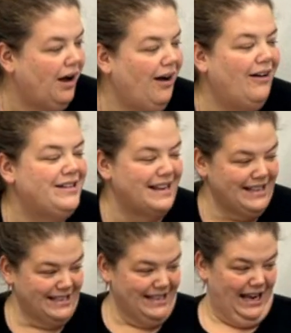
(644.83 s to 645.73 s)
Oh,
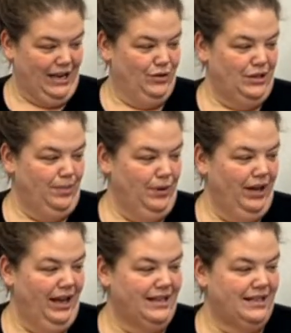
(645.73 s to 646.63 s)
Zaza says, I used to
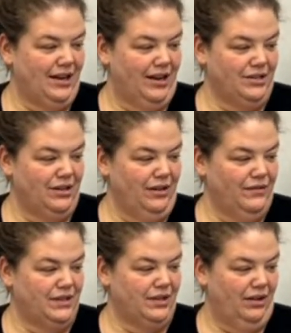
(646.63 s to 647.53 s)
put a saucer
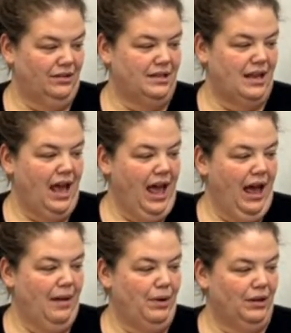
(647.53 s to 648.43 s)
of salt
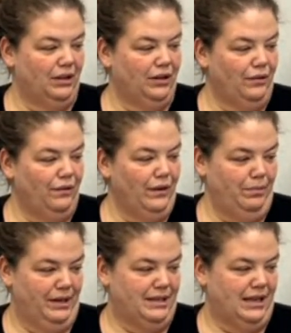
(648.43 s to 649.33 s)
and put little
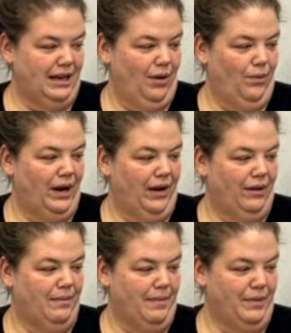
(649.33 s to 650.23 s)
footprints in it when I
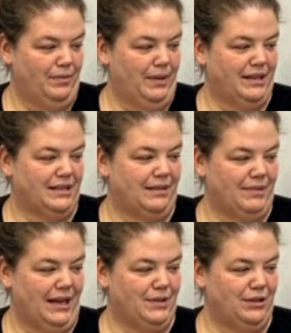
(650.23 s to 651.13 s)
remembered because
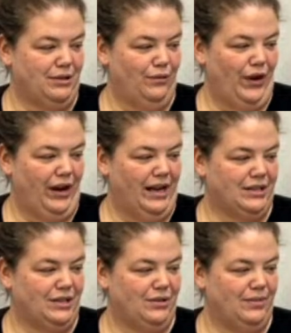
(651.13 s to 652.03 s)
sometimes the tooth fairy
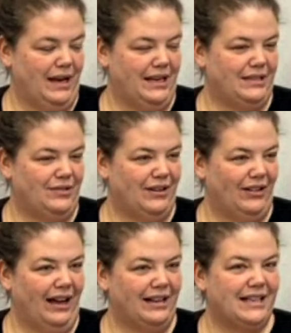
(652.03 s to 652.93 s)
has too many to
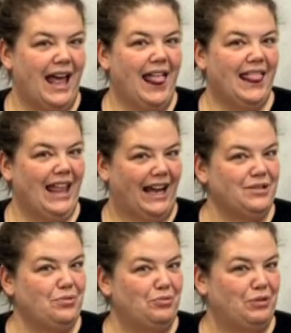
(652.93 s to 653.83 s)
collect.
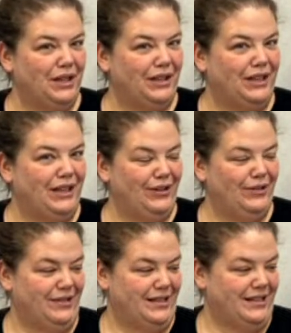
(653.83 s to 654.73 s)
That's a really
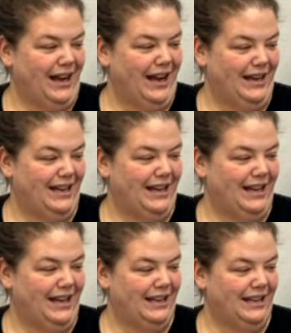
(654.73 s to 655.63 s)
cute
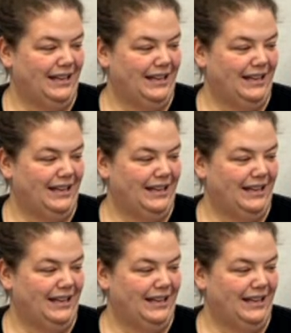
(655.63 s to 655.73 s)
idea.